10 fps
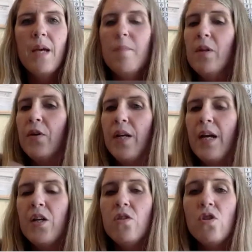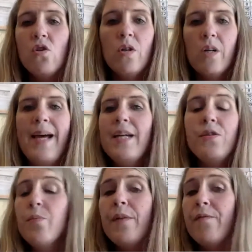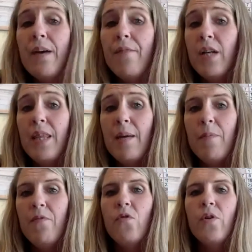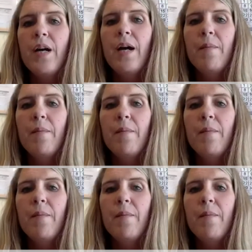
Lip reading: learning how to use Google Classroom. We've never done that before.